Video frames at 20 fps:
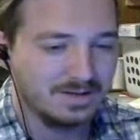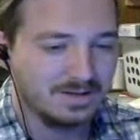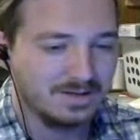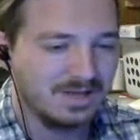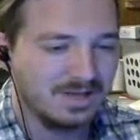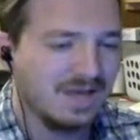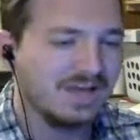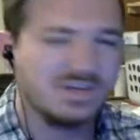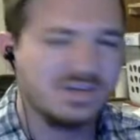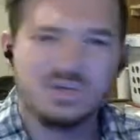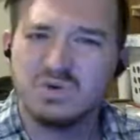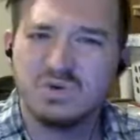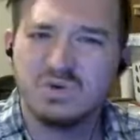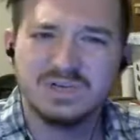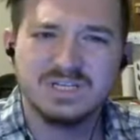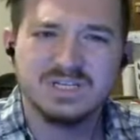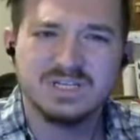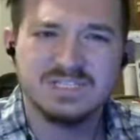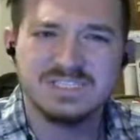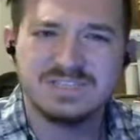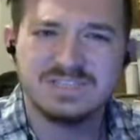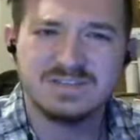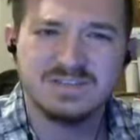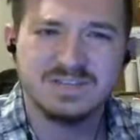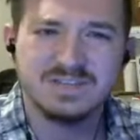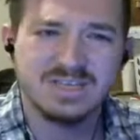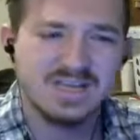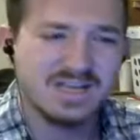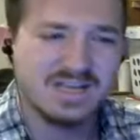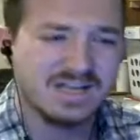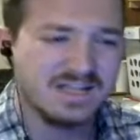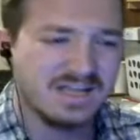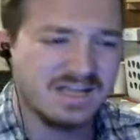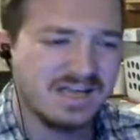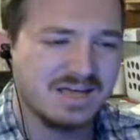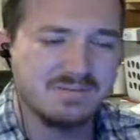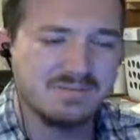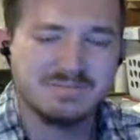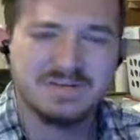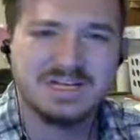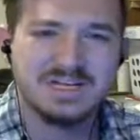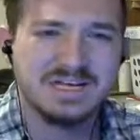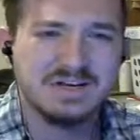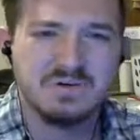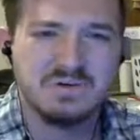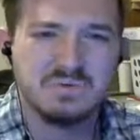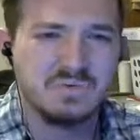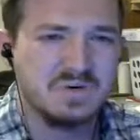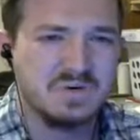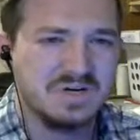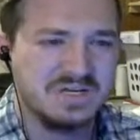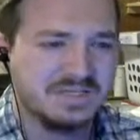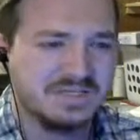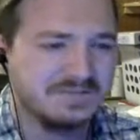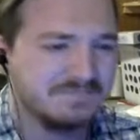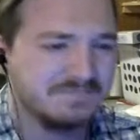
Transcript: I could get something out of that, but I don't wanna.